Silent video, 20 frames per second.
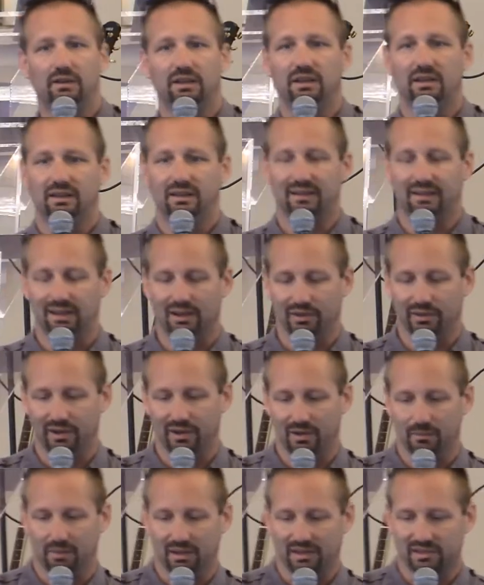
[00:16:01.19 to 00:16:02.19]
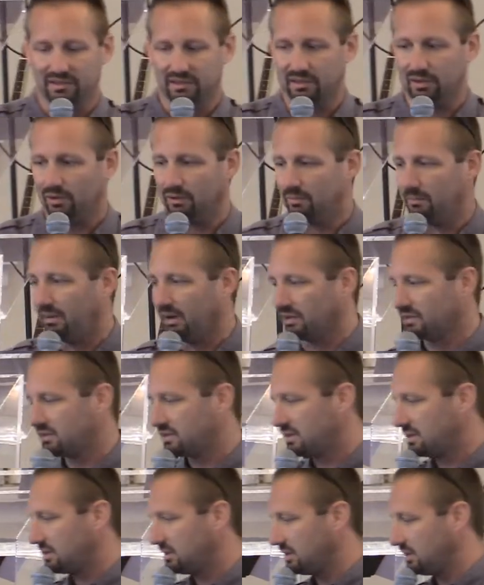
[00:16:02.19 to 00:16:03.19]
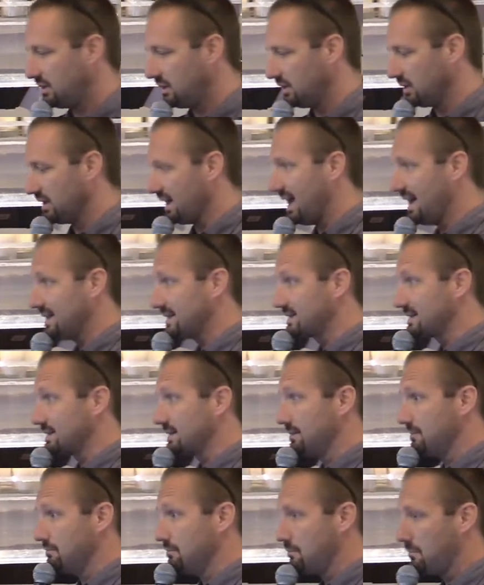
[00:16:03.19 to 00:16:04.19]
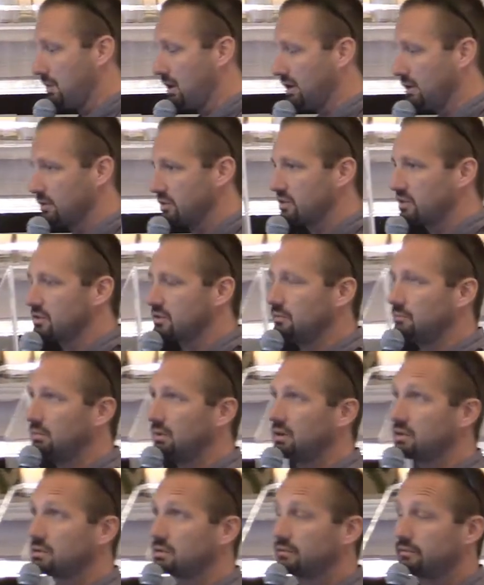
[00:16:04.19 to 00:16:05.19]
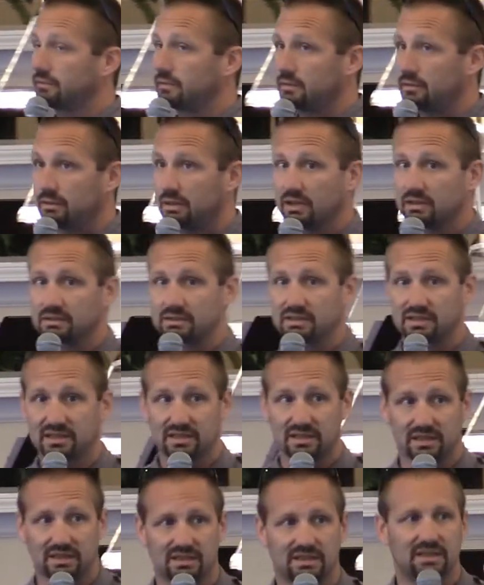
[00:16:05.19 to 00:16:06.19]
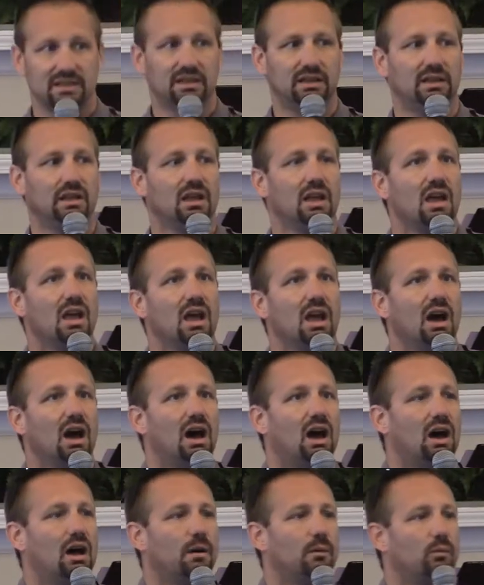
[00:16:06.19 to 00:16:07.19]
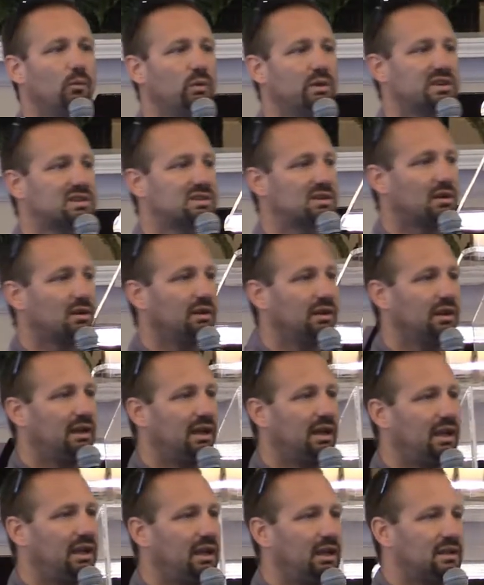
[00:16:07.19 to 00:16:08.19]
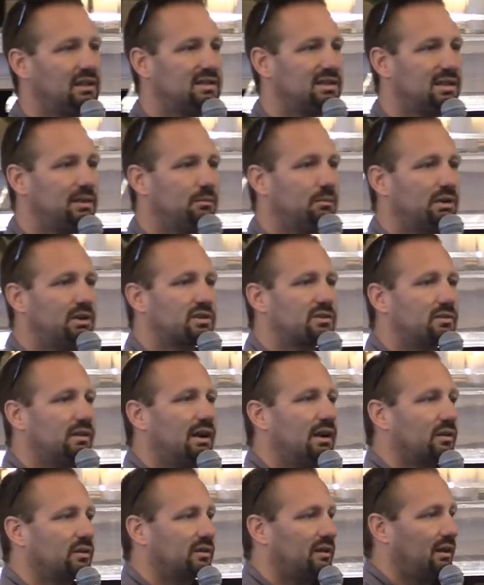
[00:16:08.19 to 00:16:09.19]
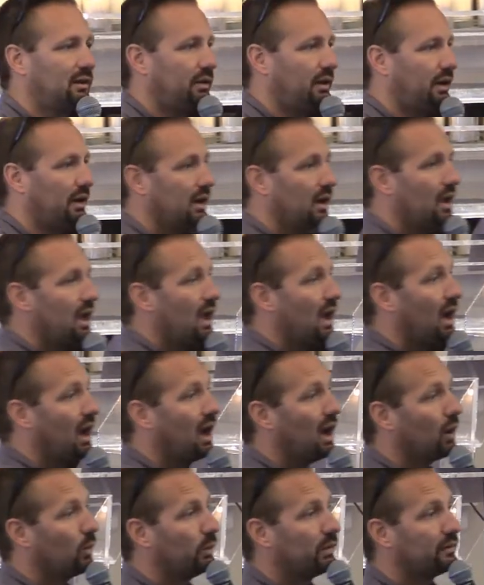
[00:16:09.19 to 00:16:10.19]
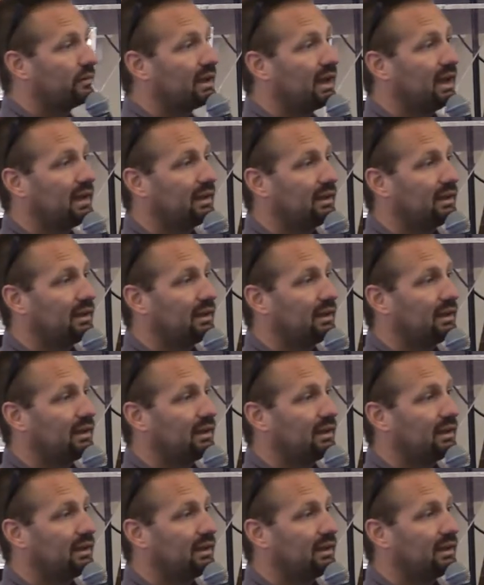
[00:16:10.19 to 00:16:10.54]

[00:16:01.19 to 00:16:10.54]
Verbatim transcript: in down there in Mexico. About last March, so March of 2016, um, we started a team ministry house down there. Uh, we've got